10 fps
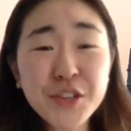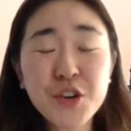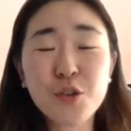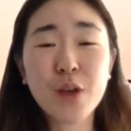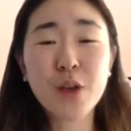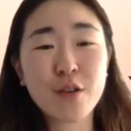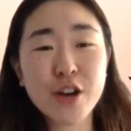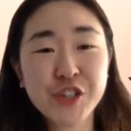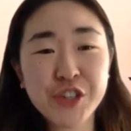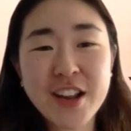a great
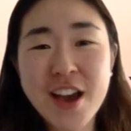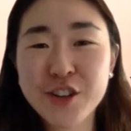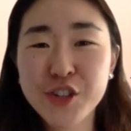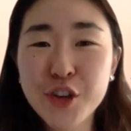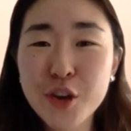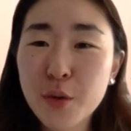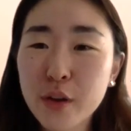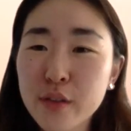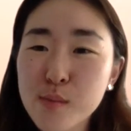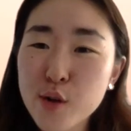question. And actually, one
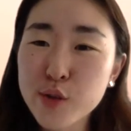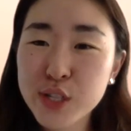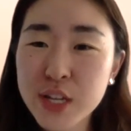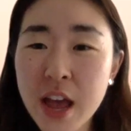of the most